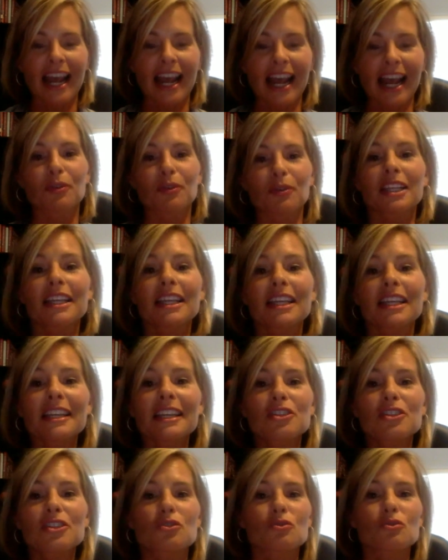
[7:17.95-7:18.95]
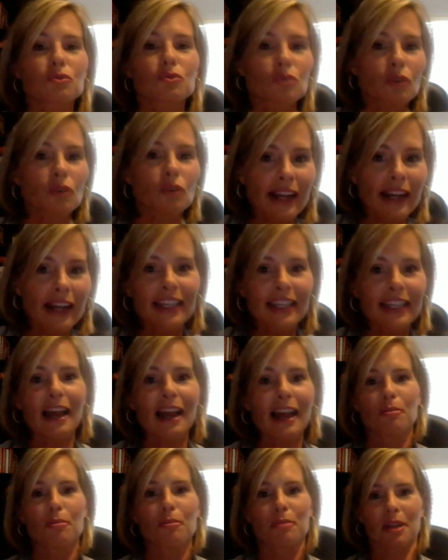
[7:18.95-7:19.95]
And I want the kids dragging
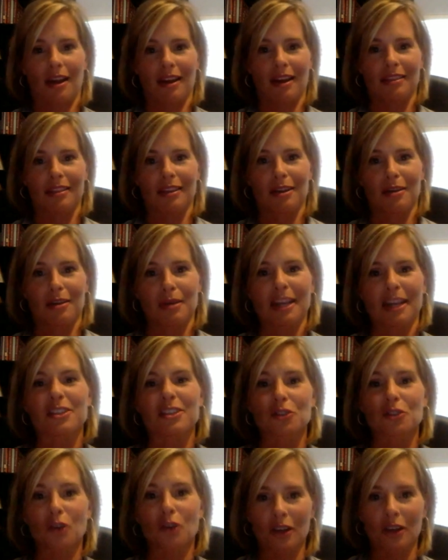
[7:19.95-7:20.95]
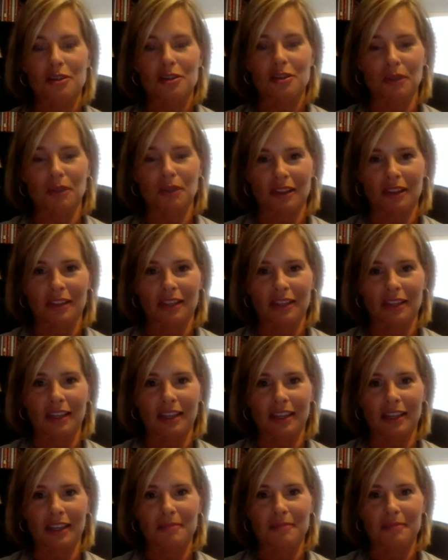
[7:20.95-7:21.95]
out behind them, exhausted with the
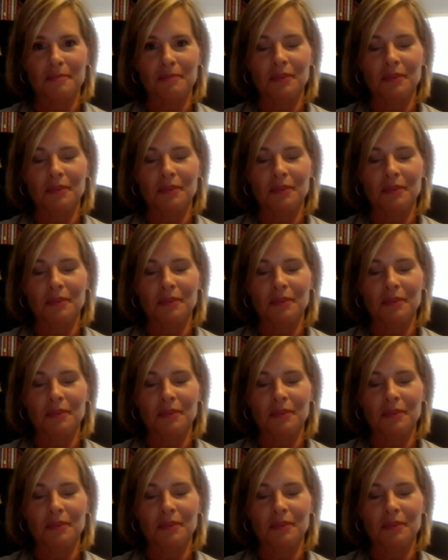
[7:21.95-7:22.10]
thinking.